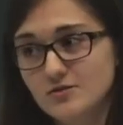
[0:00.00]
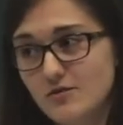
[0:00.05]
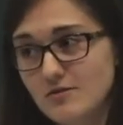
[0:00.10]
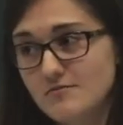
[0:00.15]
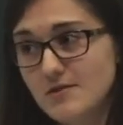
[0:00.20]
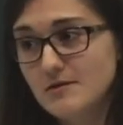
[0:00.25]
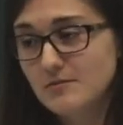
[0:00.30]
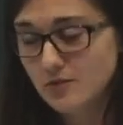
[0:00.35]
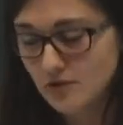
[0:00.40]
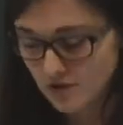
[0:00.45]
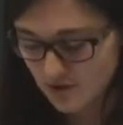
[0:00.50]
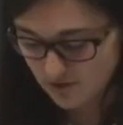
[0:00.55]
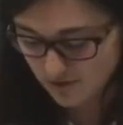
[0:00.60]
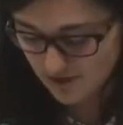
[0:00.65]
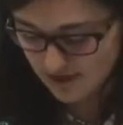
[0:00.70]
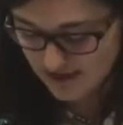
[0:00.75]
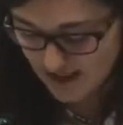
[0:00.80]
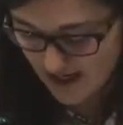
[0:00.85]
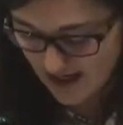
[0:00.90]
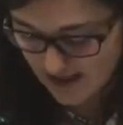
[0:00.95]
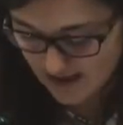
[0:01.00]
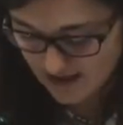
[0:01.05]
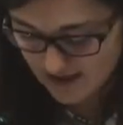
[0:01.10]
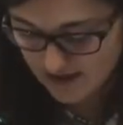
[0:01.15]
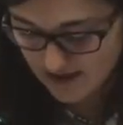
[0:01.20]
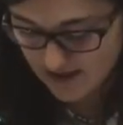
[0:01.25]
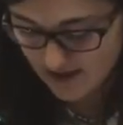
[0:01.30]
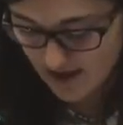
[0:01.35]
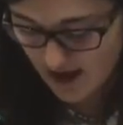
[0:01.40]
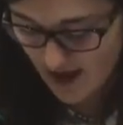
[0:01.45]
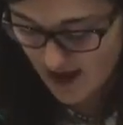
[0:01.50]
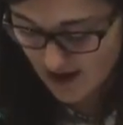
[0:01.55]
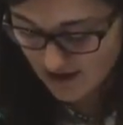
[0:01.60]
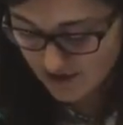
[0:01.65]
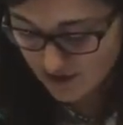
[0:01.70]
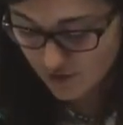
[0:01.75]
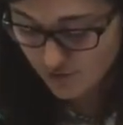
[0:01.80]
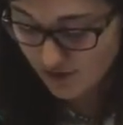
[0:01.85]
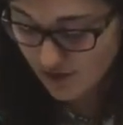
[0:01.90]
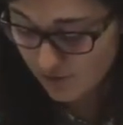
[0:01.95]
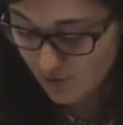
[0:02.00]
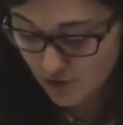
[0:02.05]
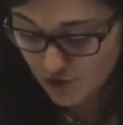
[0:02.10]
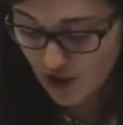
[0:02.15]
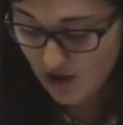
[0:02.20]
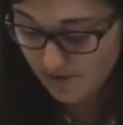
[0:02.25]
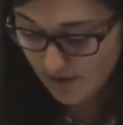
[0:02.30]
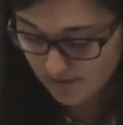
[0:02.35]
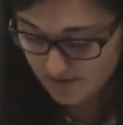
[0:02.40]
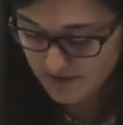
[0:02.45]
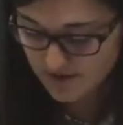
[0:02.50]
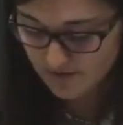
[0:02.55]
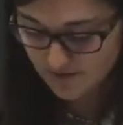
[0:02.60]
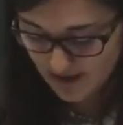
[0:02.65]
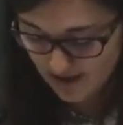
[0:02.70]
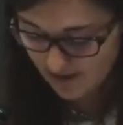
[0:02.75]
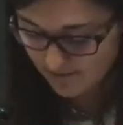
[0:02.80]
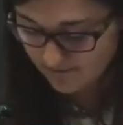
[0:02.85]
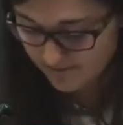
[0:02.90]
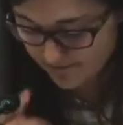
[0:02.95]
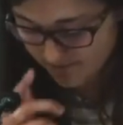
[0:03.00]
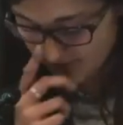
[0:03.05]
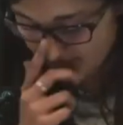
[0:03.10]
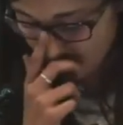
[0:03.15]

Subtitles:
what my political science degree would shape up to be.